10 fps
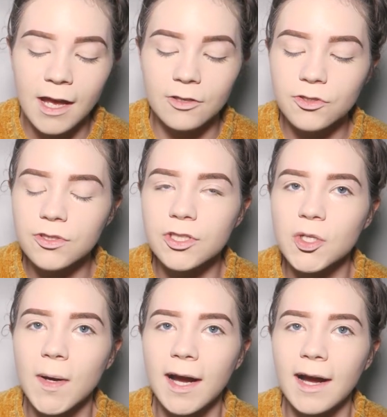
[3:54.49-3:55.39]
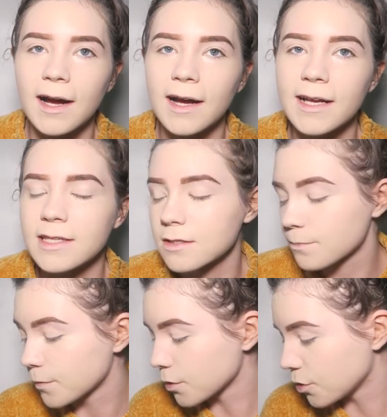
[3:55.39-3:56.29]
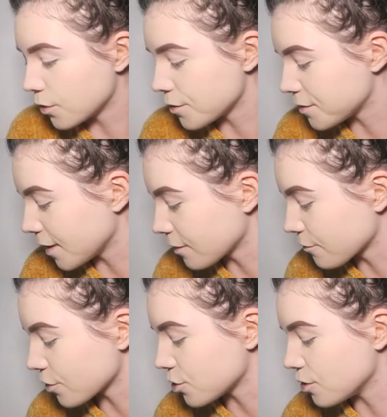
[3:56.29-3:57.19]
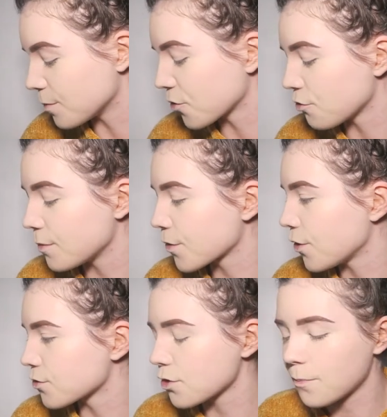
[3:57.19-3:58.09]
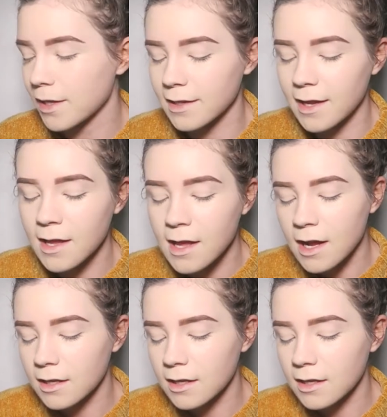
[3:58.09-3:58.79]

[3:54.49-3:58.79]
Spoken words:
and just do my eyes because then I've got to use my cream contour palette.